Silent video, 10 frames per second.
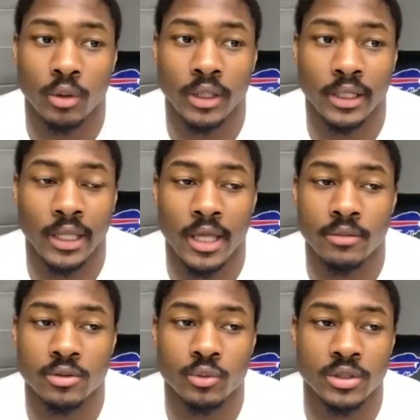to win
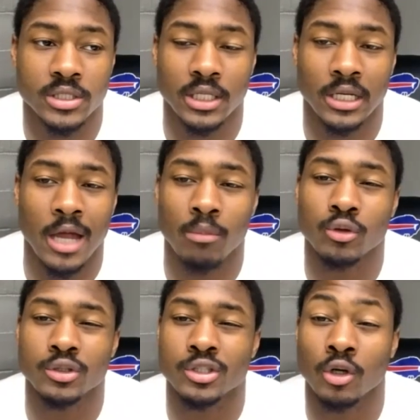games. We've seen a lot
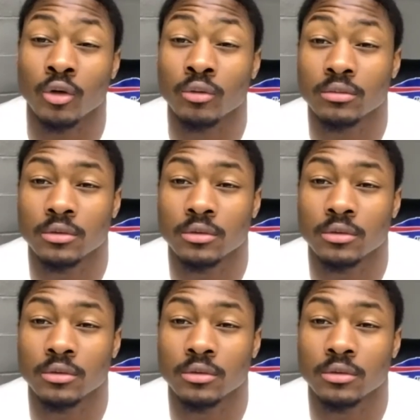more zone.